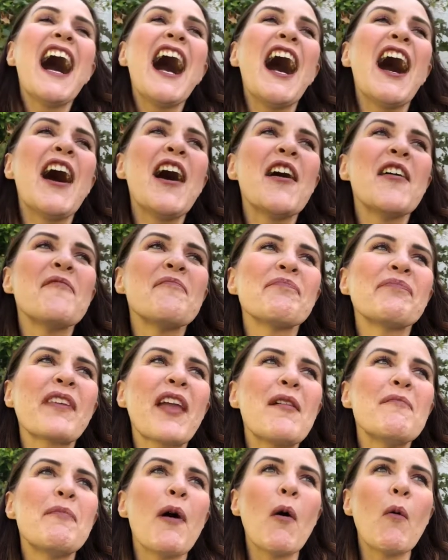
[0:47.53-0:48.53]
Um,
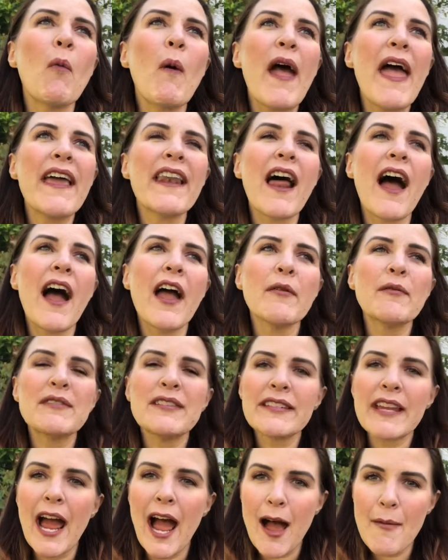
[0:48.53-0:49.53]
but when I
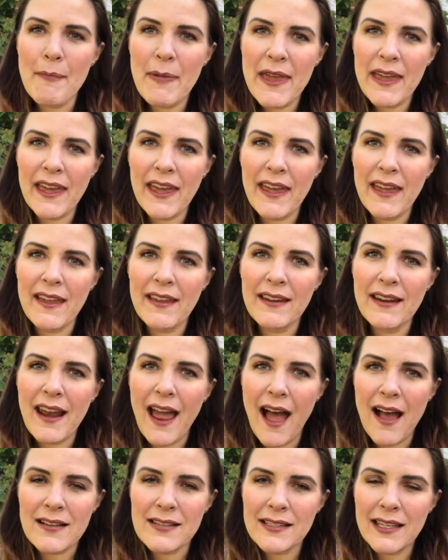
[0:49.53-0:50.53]
was tapping in and
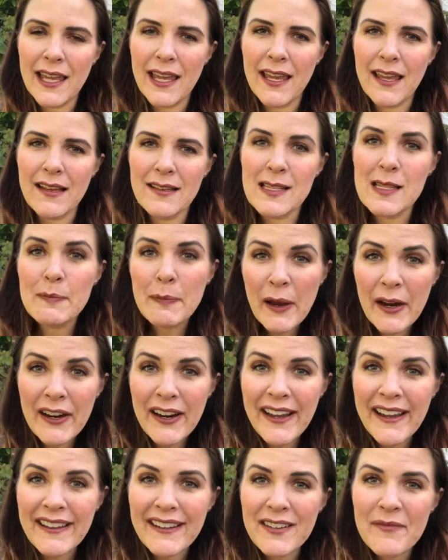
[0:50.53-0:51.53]
asking
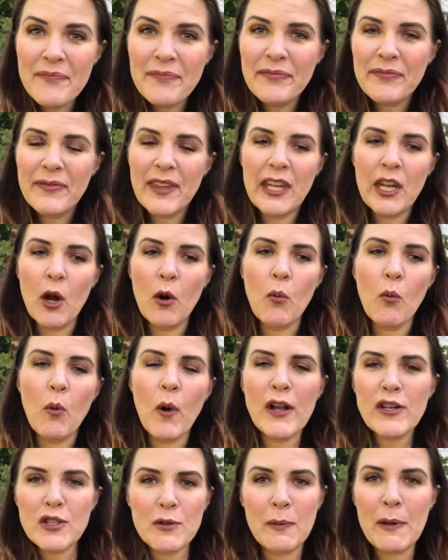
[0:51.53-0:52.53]
Spirit, you know,
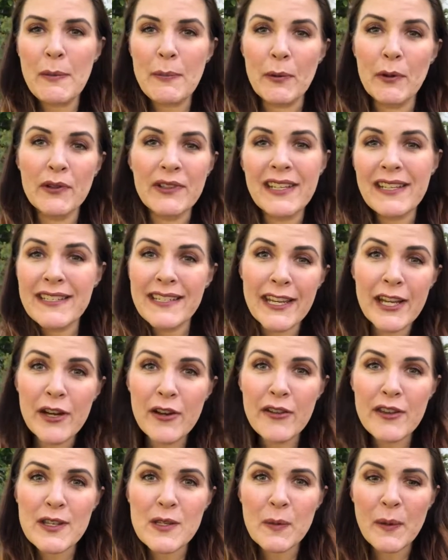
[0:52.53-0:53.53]
what do people need to
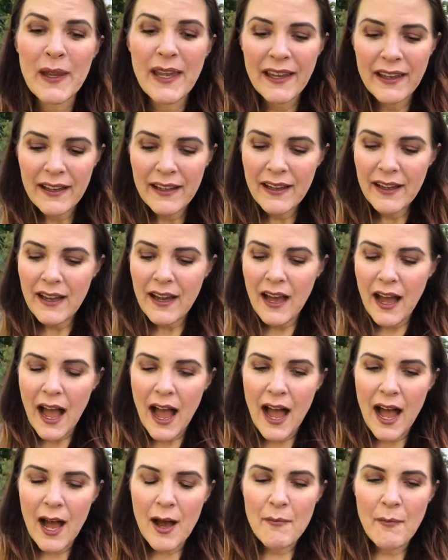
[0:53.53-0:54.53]
hear this week?
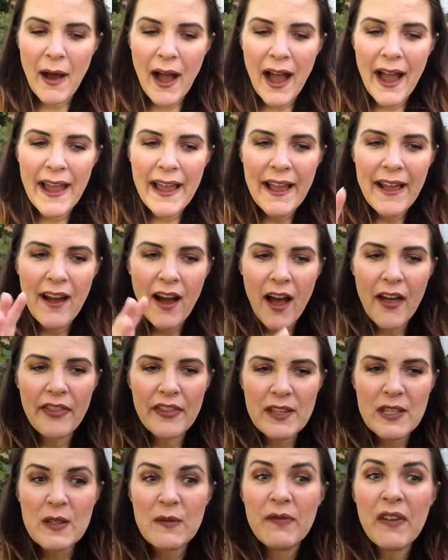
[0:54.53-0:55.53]
Um, I
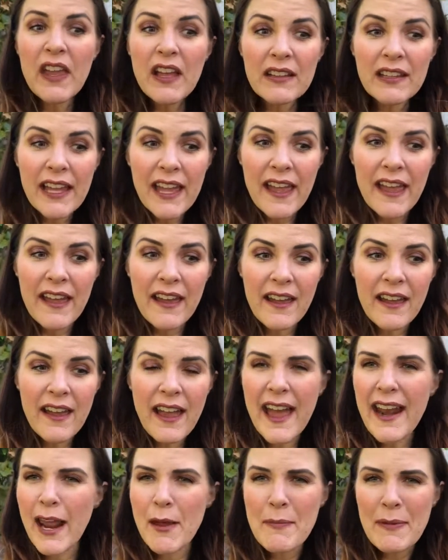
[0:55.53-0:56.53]
got this feeling,
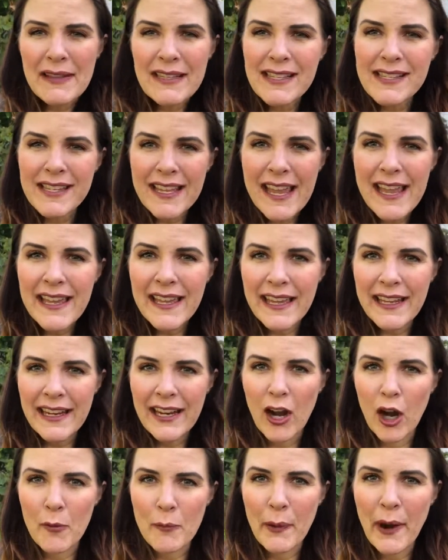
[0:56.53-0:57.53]
and I've been seeing it
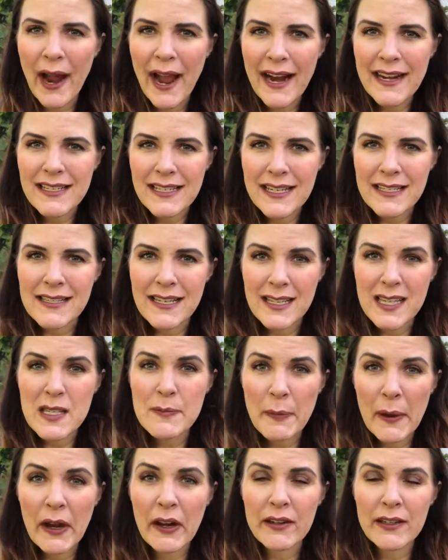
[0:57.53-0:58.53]
in our practice at
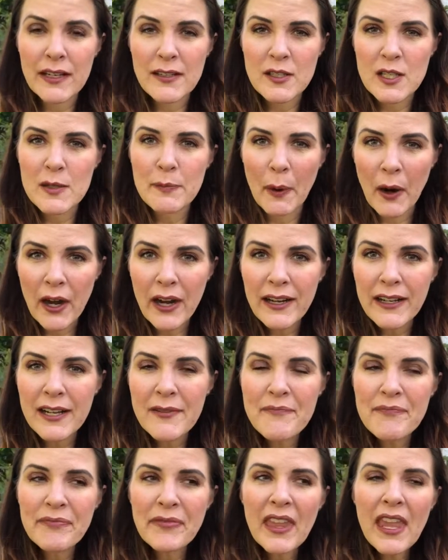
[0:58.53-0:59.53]
Spirit and Spark.